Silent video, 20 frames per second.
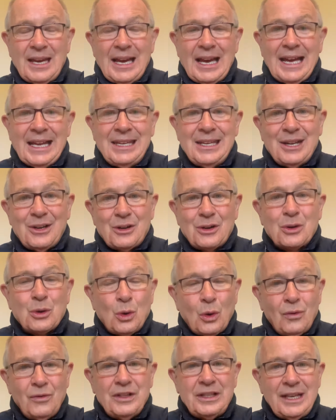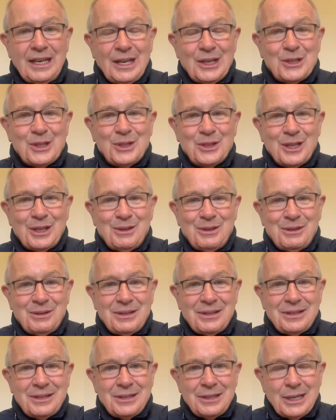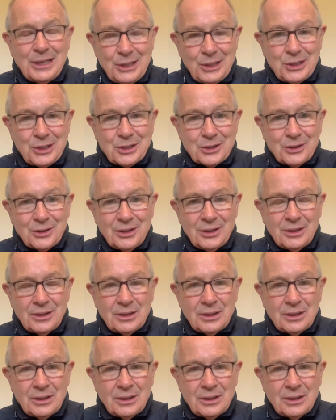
And there are COVID cases in Leinster.